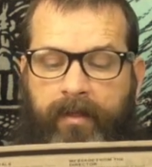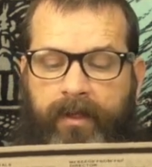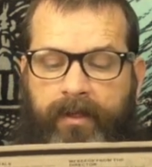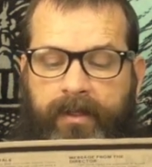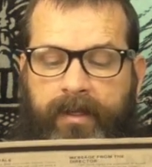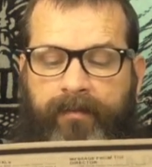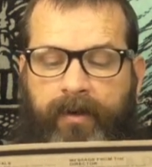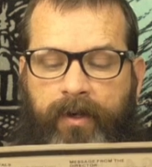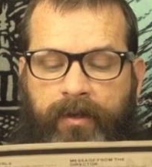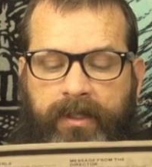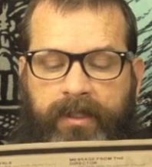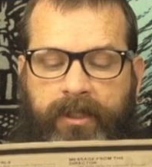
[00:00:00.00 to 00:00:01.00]
the
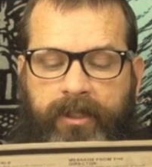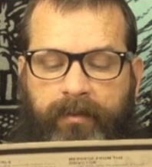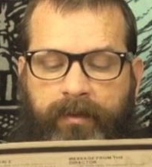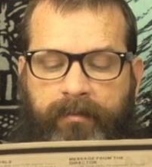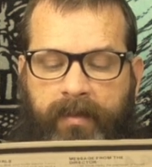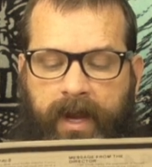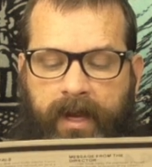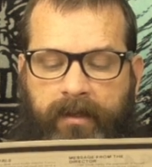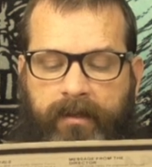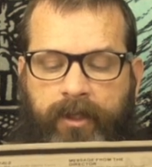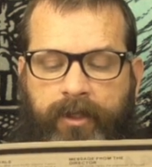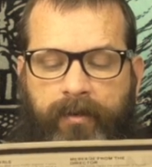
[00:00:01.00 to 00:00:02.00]
difficult decision was
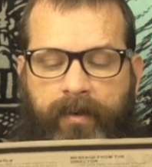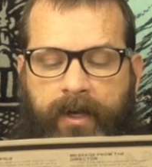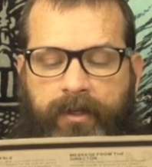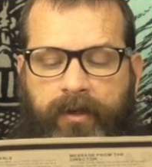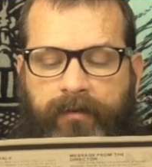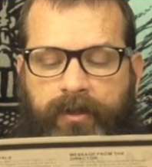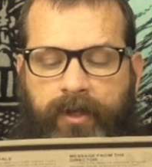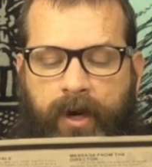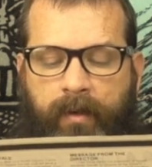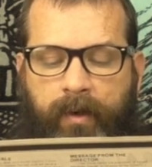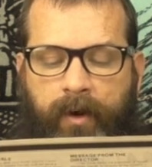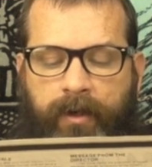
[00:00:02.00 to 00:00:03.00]
made. The director of
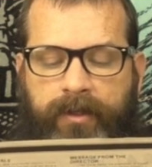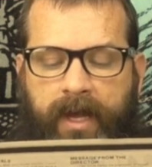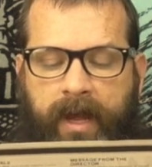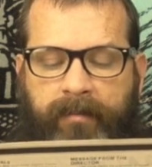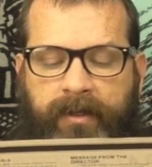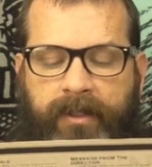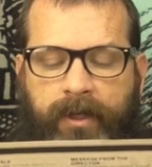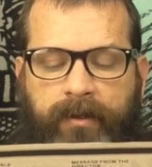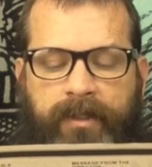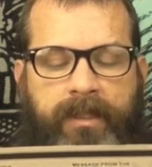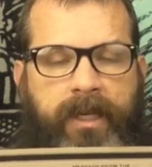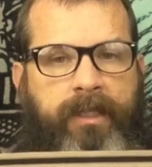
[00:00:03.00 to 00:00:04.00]
Star Wars
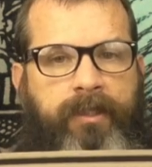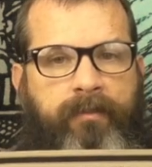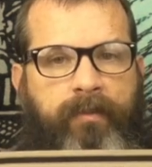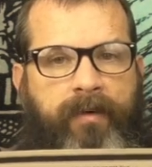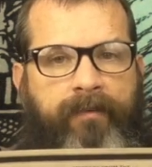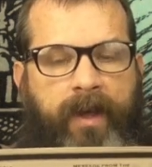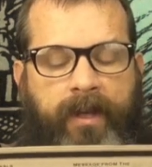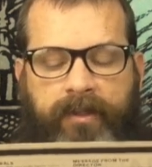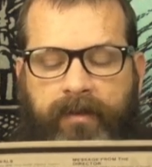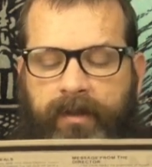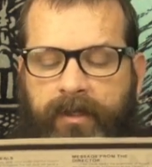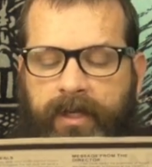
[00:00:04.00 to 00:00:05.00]
Episode 6,
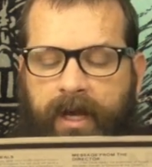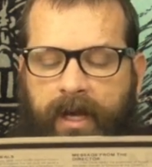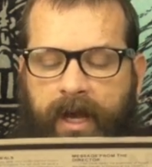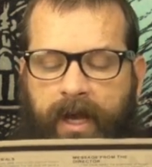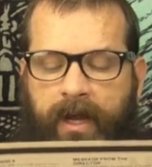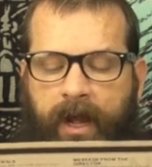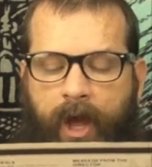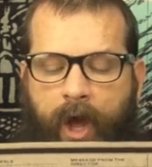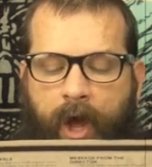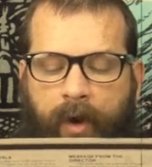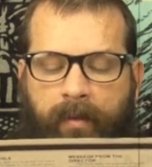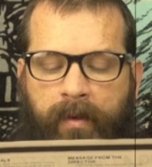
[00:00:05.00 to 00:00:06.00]
Revenge of the Jedi,
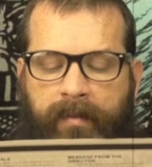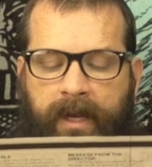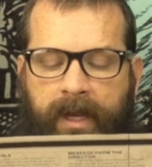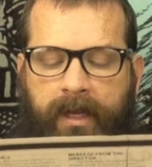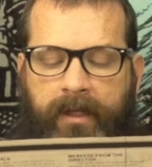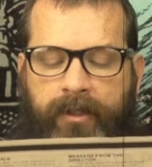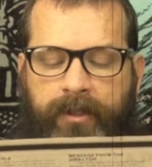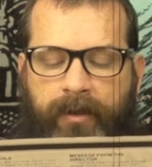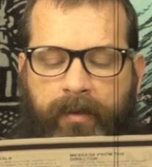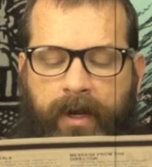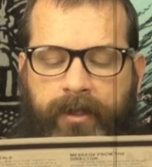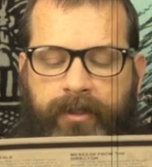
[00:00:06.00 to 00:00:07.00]
will be English
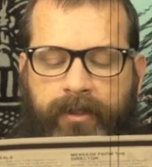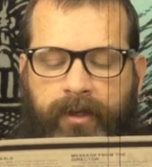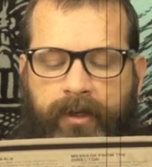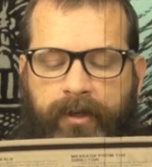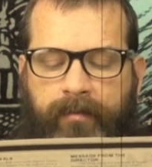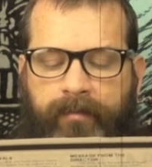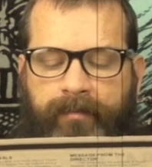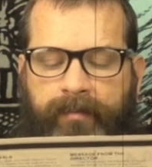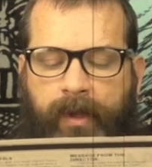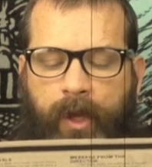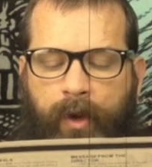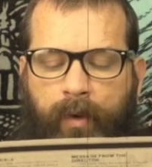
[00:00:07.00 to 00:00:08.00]
director
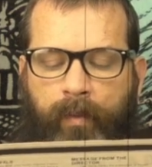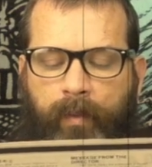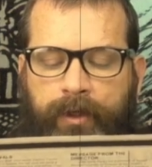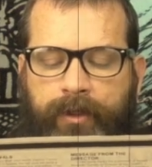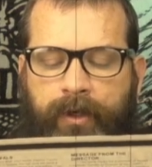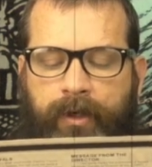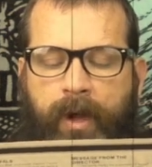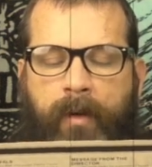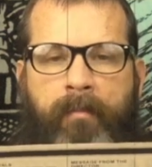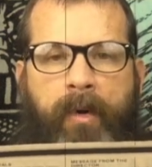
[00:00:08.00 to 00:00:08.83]
Richard